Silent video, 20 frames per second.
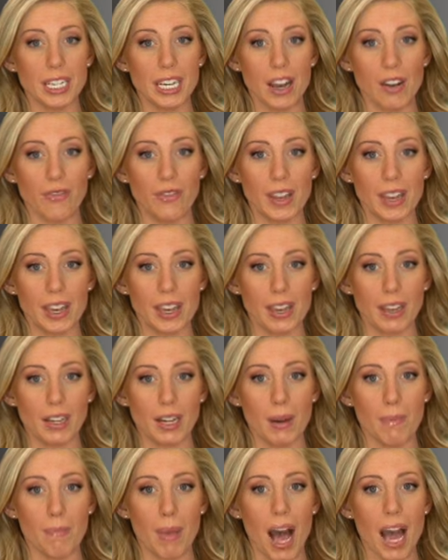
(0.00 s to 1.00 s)
Duffy.
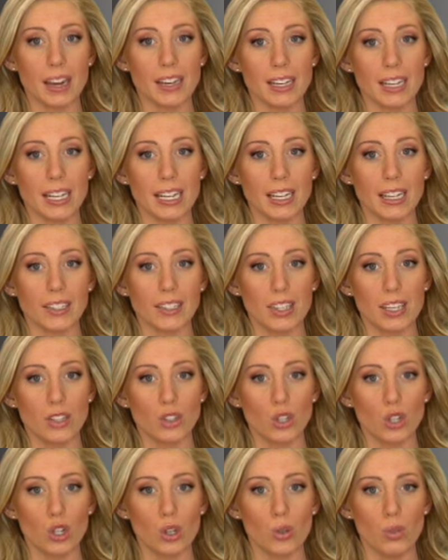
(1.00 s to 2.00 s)
Commodities
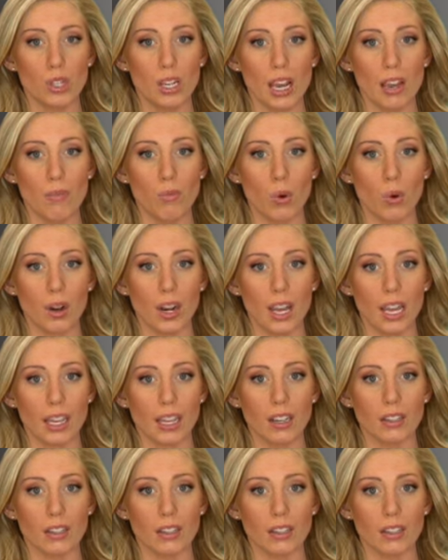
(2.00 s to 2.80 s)
this Tuesday morning,